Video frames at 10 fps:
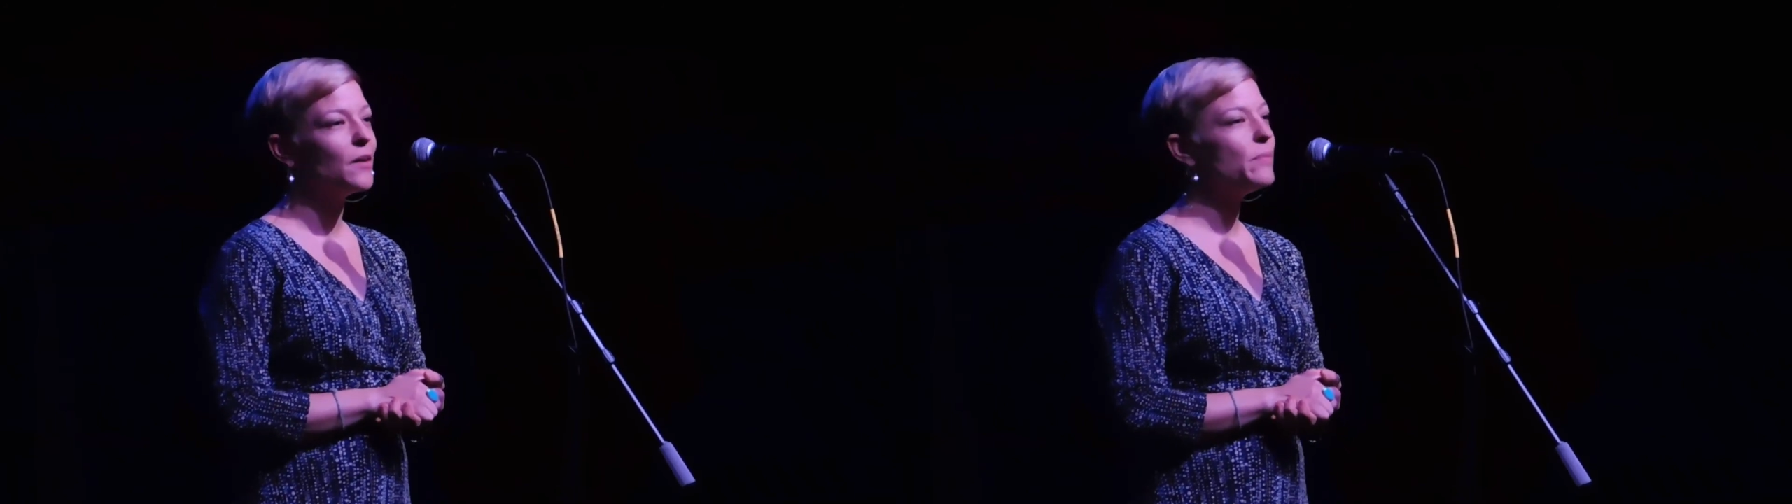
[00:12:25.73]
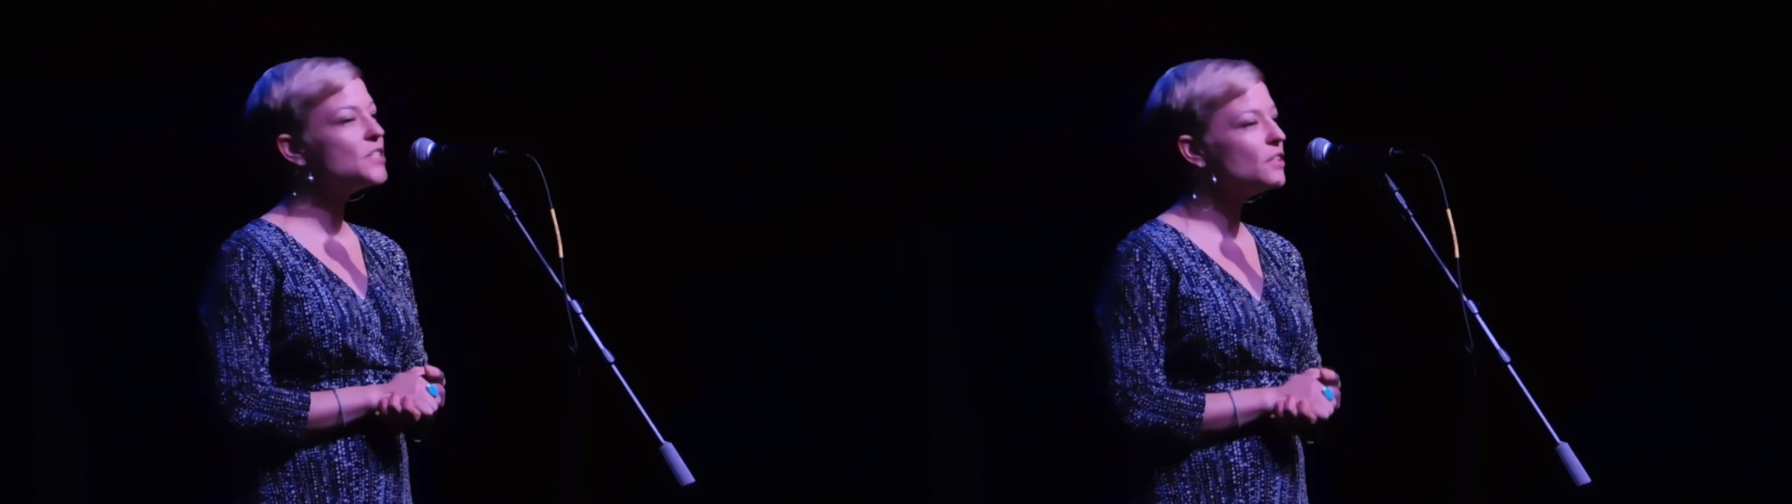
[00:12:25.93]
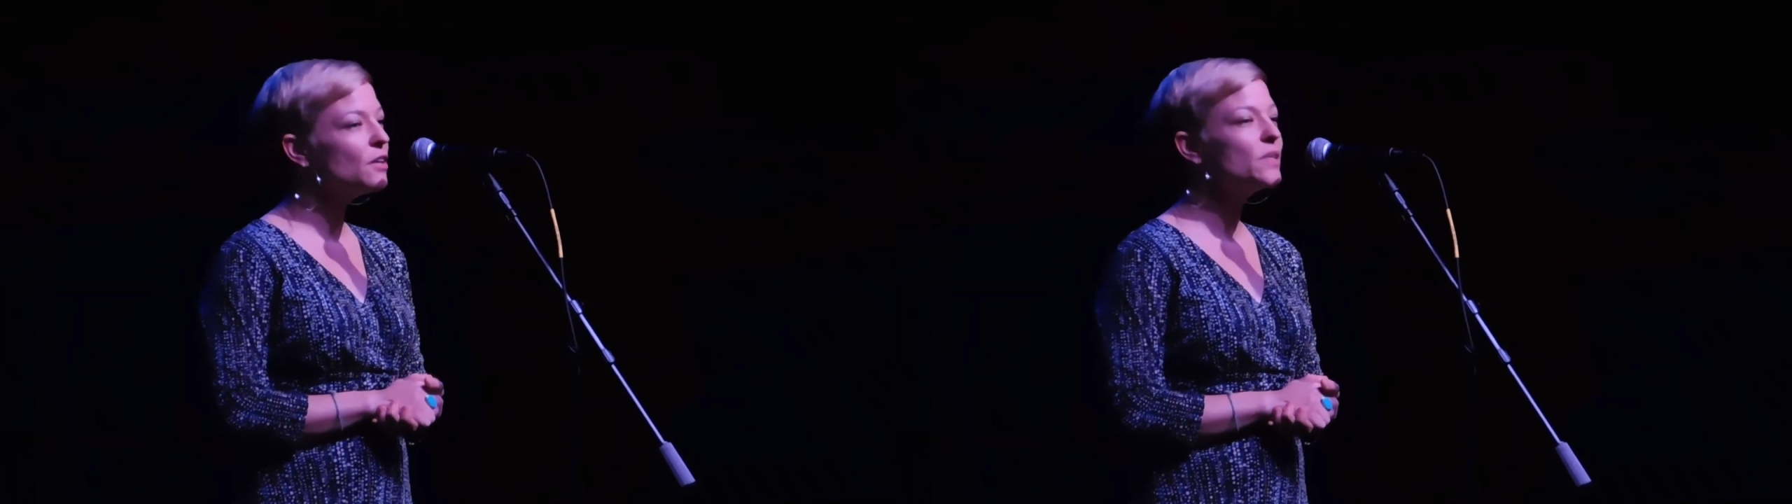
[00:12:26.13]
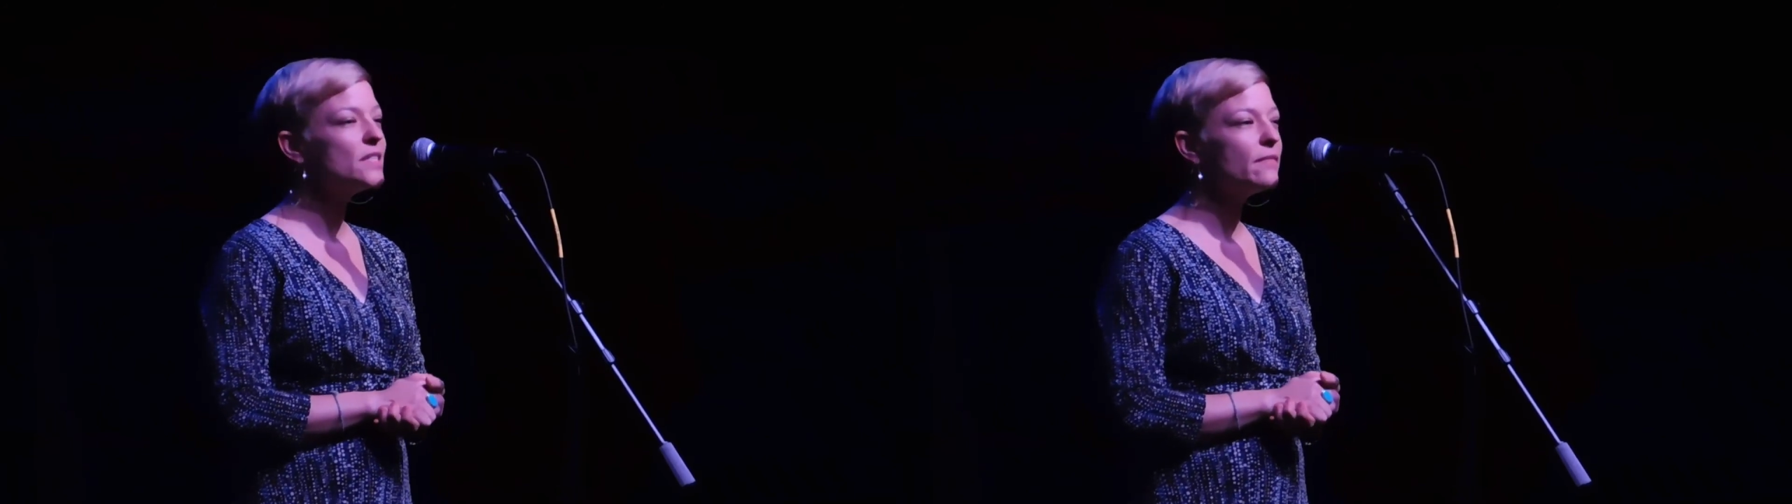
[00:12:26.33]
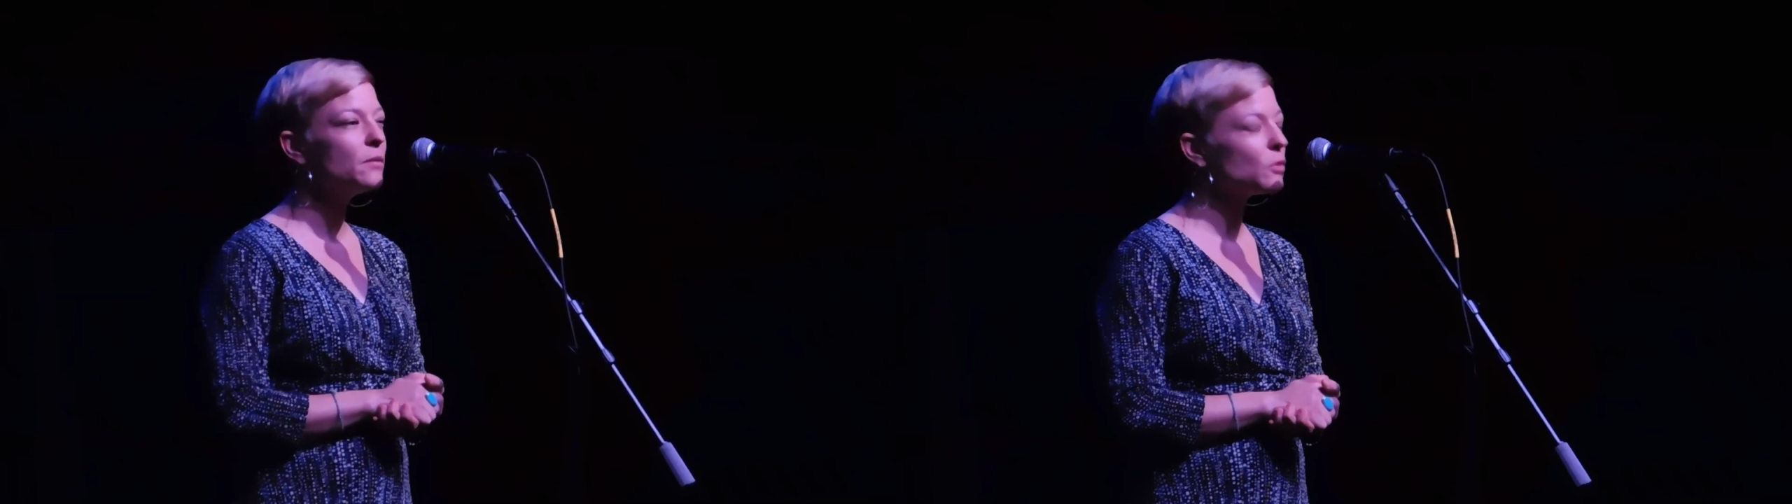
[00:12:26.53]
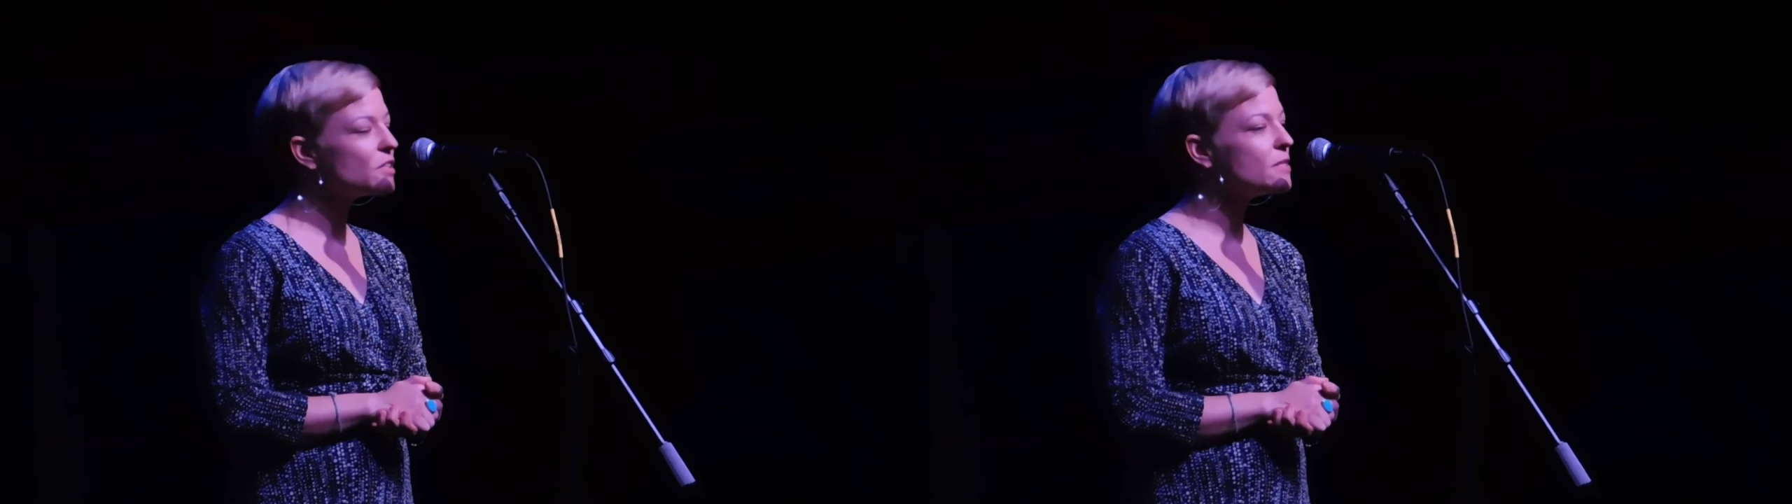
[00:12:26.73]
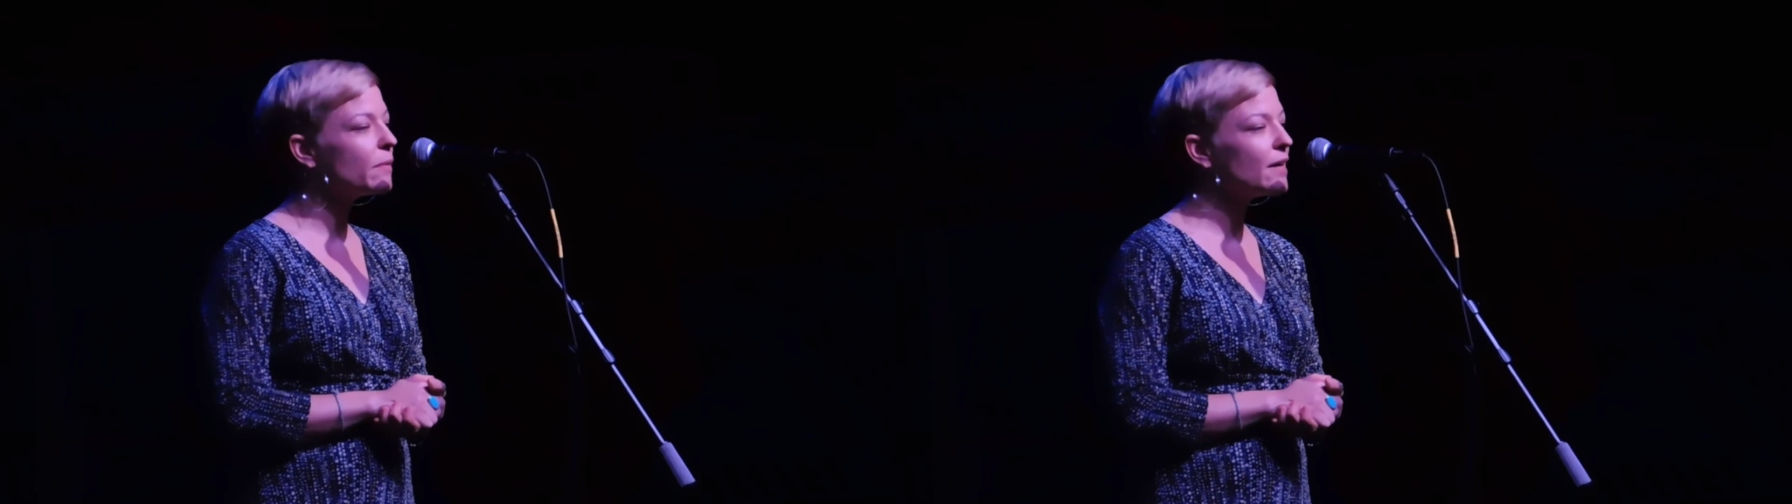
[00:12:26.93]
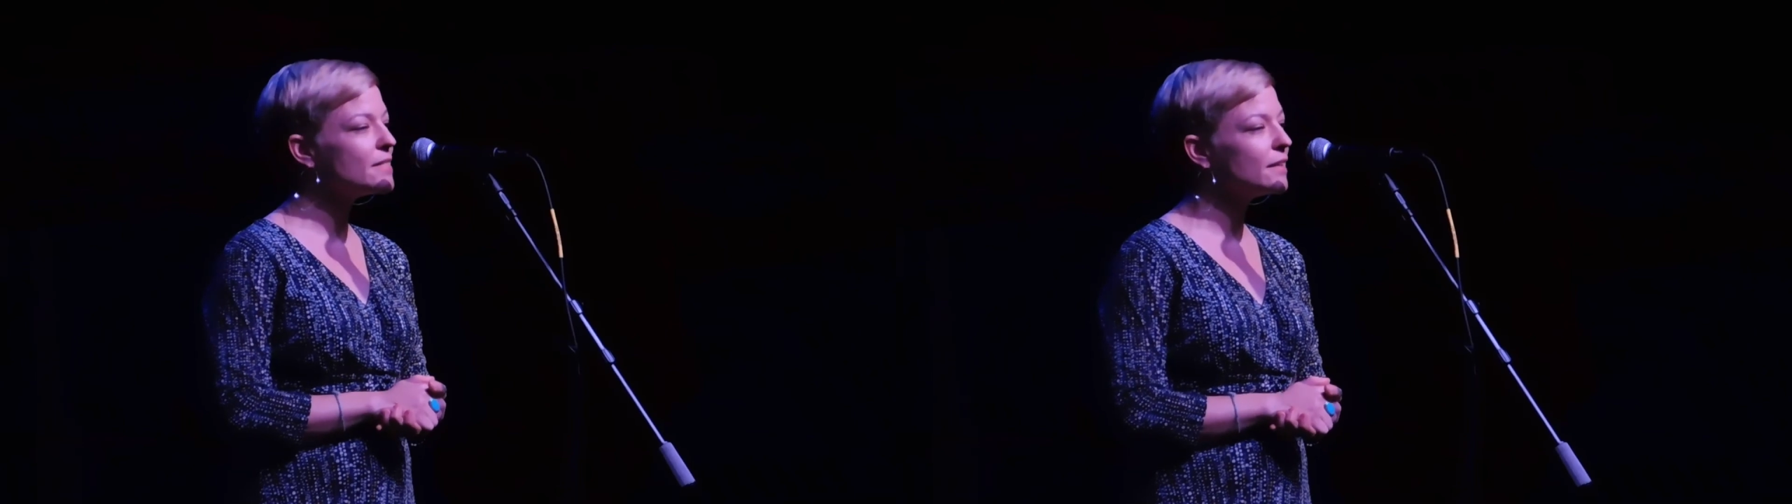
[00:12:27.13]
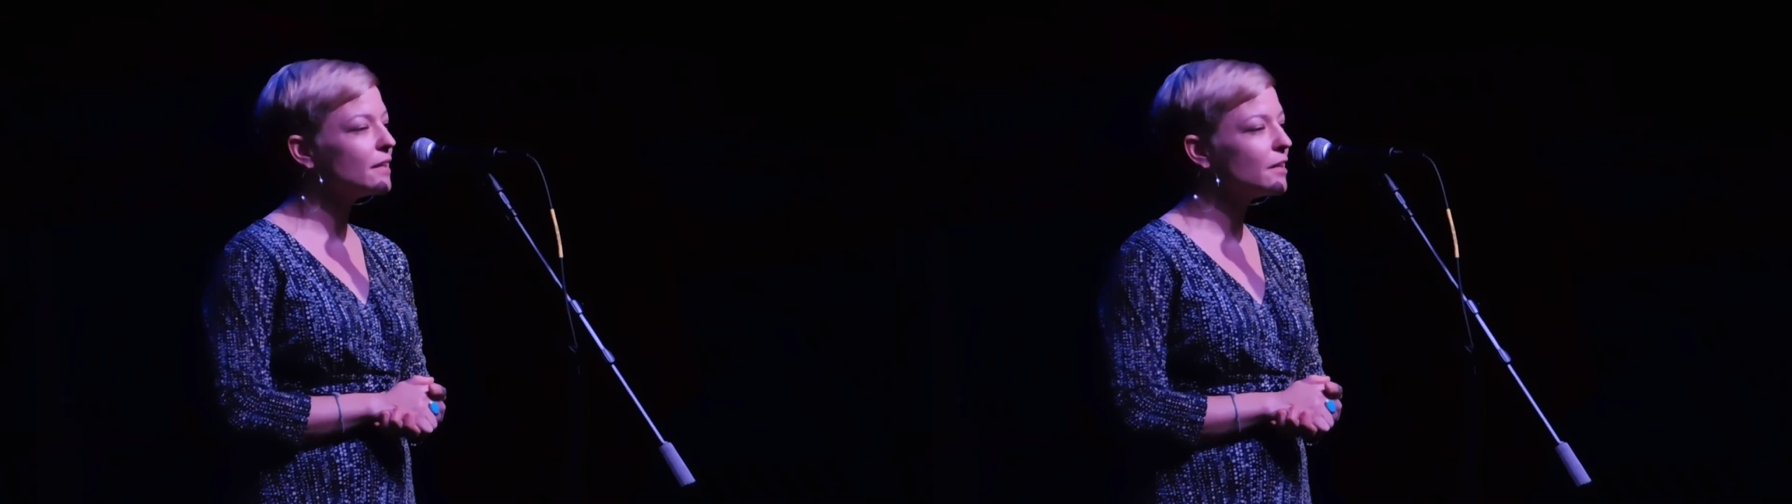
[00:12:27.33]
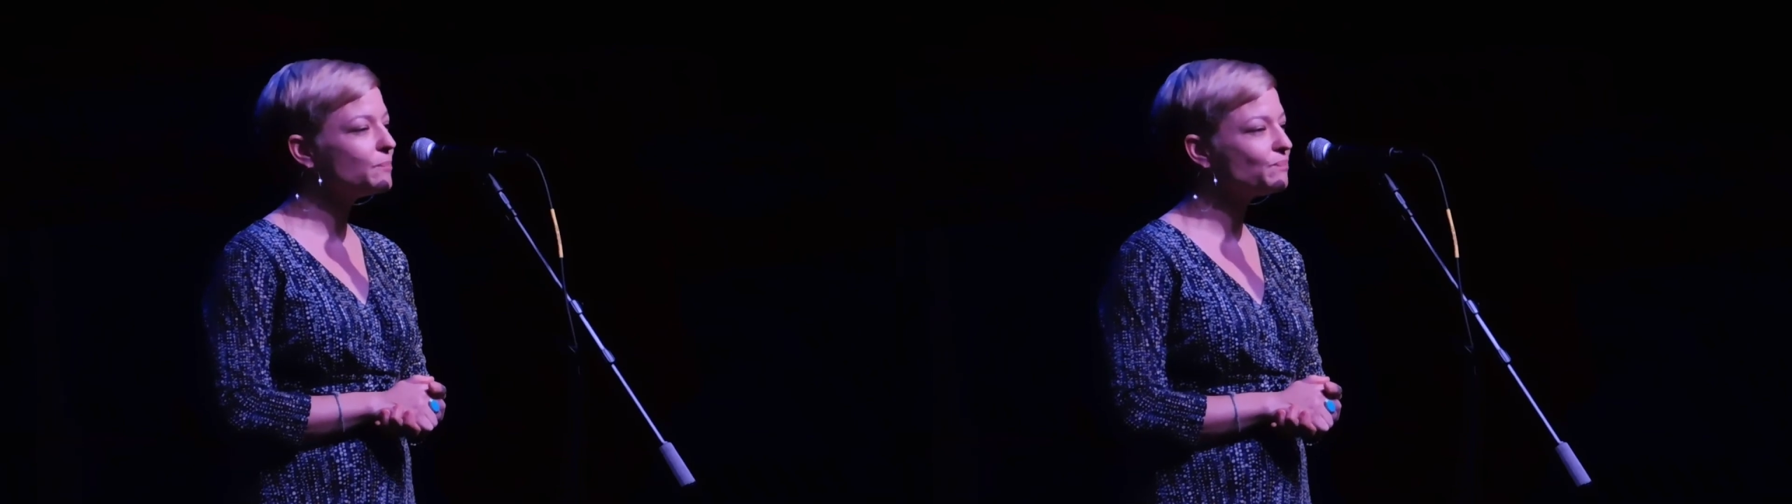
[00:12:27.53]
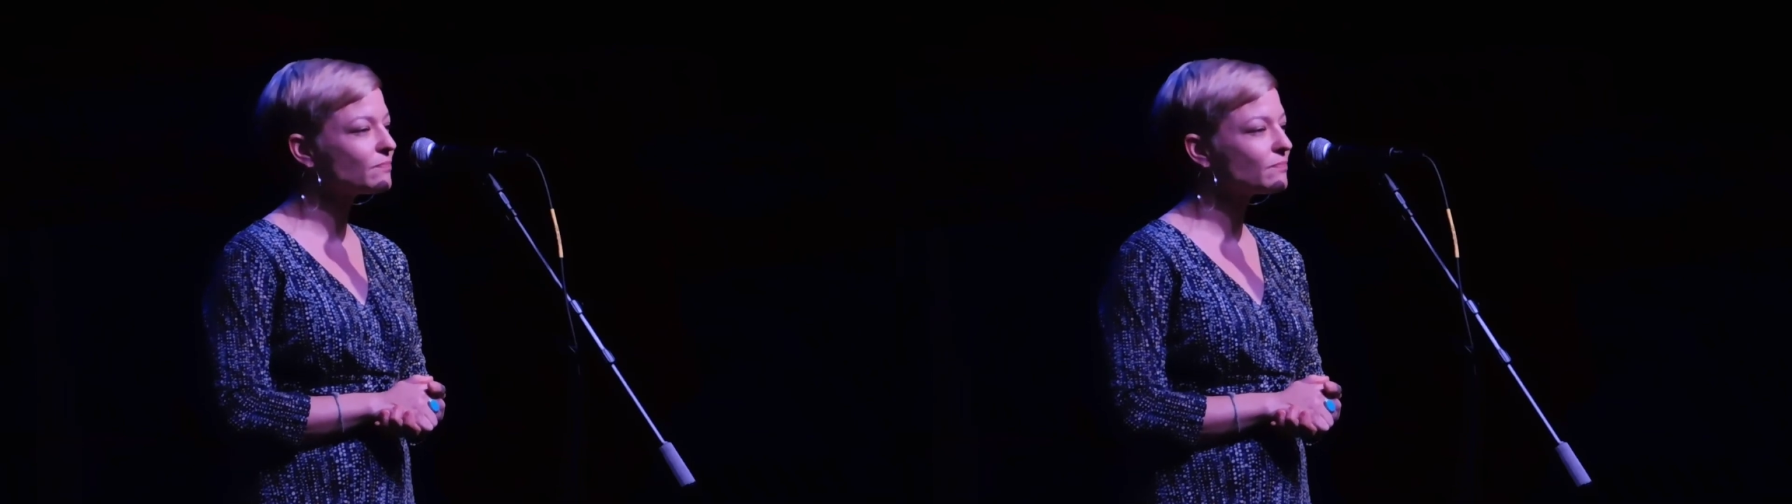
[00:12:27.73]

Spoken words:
But you know what's even more surprising, y'all?